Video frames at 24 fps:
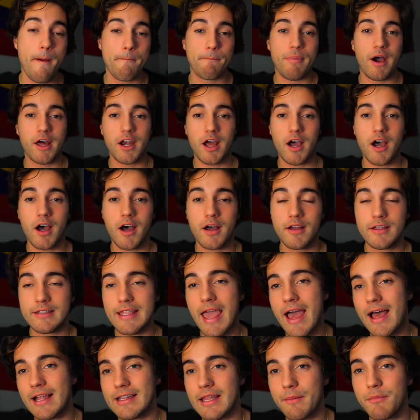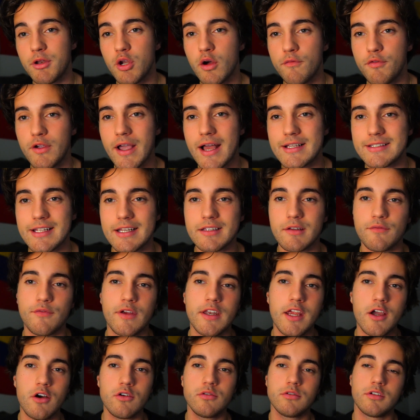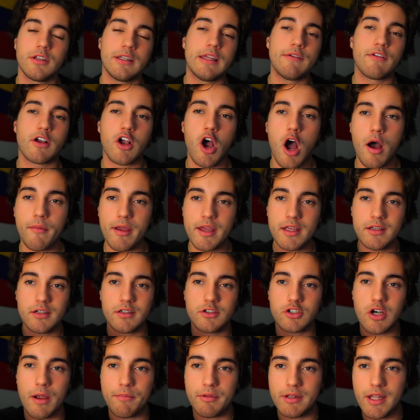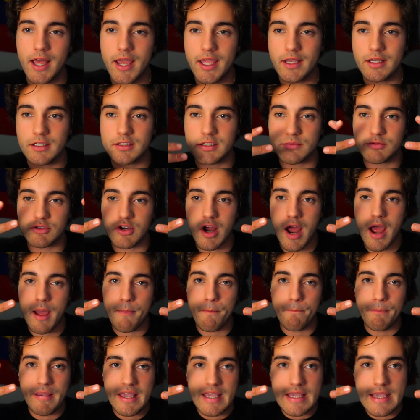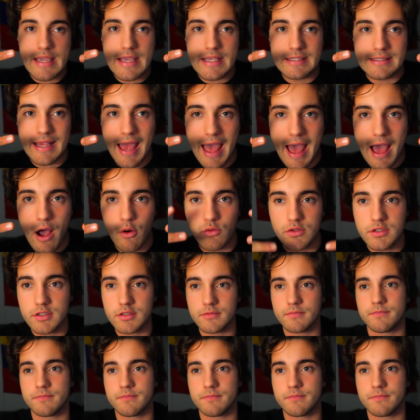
But uh, yeah, let me know if you guys like the video. Leave a comment, drop a like, subscribe. Peace out.